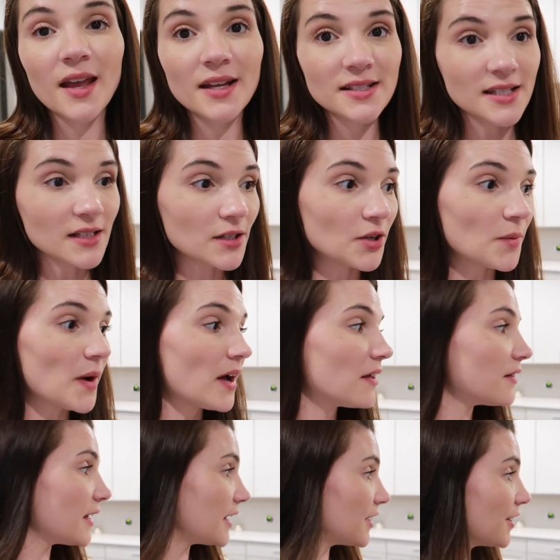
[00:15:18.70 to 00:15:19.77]
It's a little while
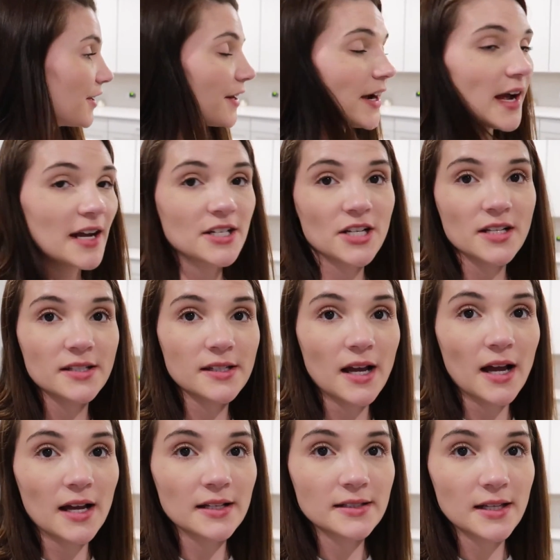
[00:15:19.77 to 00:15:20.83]
later. I just
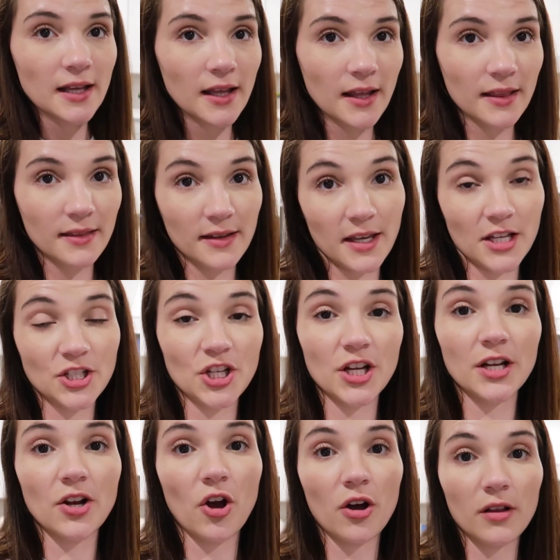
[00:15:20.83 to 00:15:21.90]
got the
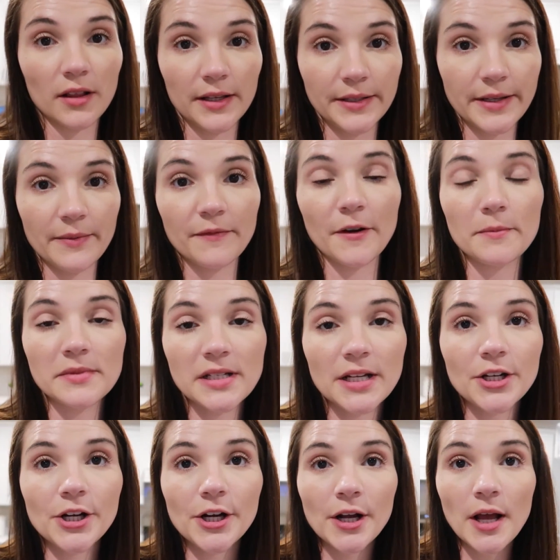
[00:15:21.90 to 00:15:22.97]
kitchen all cleaned up from
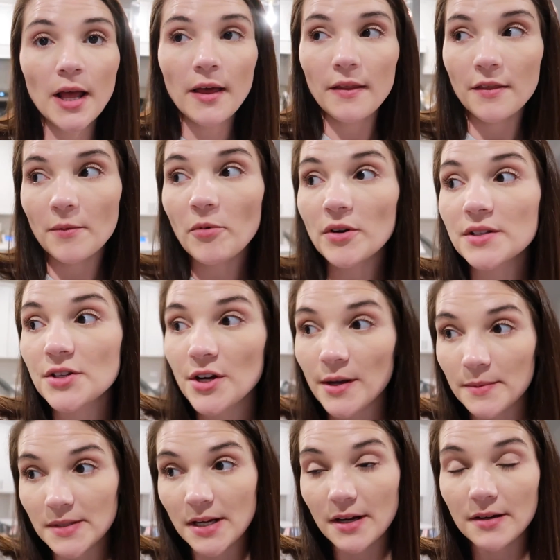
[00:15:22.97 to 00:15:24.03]
dinner. The boys are
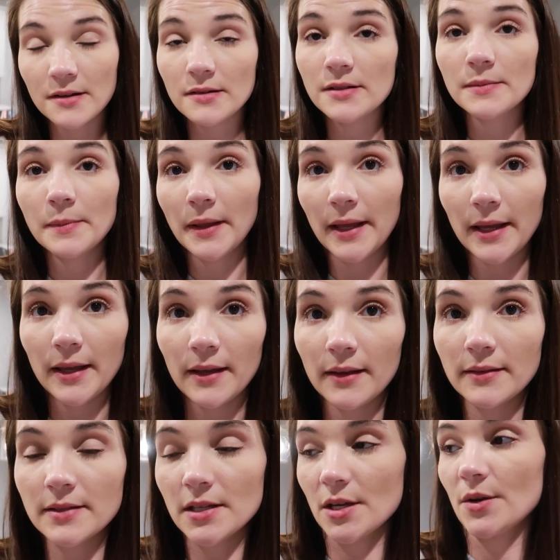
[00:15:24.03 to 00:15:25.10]
upstairs
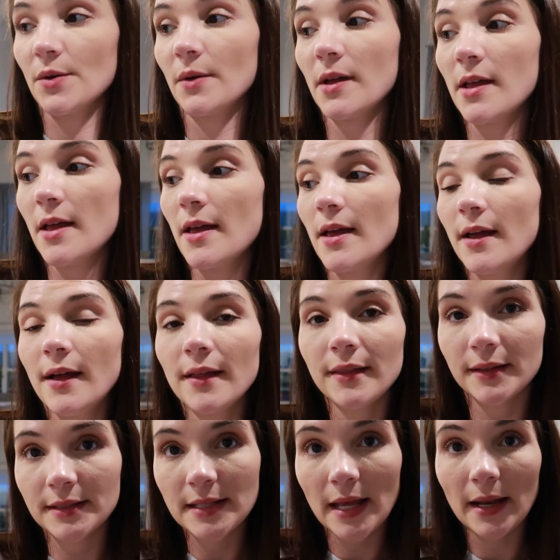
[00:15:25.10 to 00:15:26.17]
playing, so
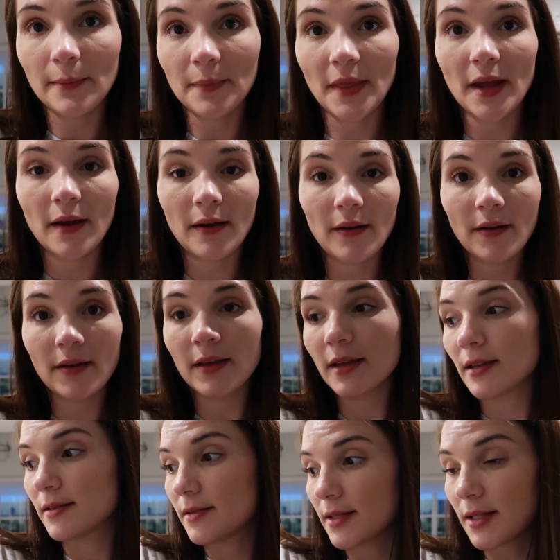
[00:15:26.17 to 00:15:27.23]
let's head up there
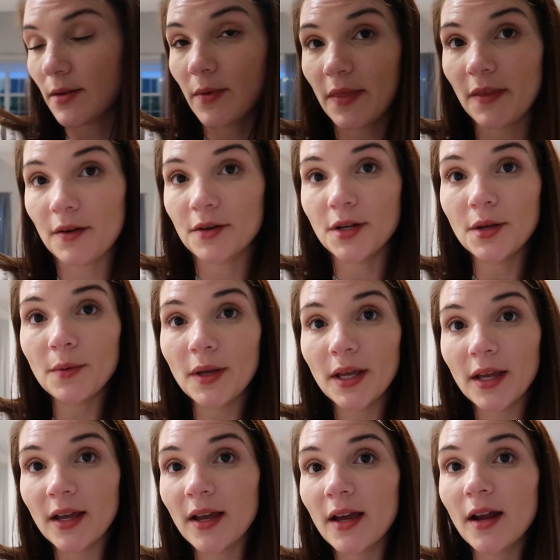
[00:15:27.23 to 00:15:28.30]
and see what they're
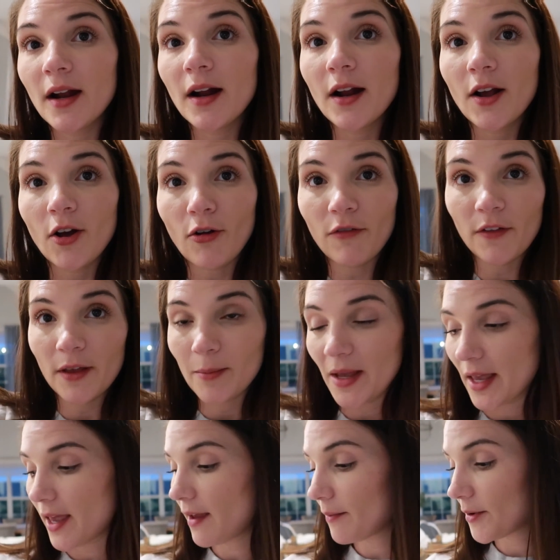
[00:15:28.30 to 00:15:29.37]
doing. Hopefully my
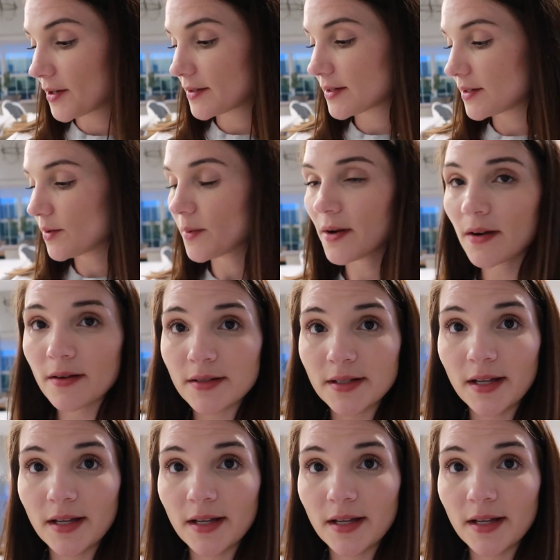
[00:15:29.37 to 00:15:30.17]
camera still works.